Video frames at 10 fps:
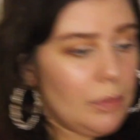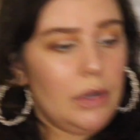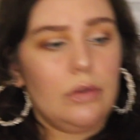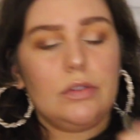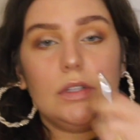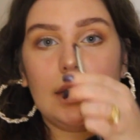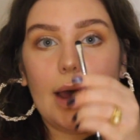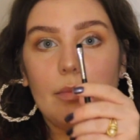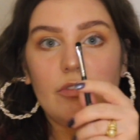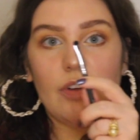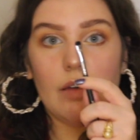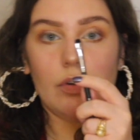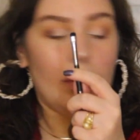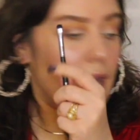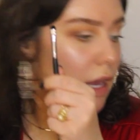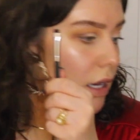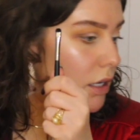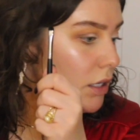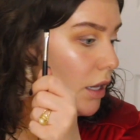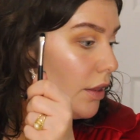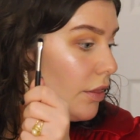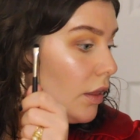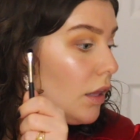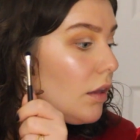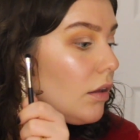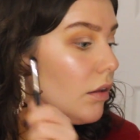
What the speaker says: going to use this M508, I think.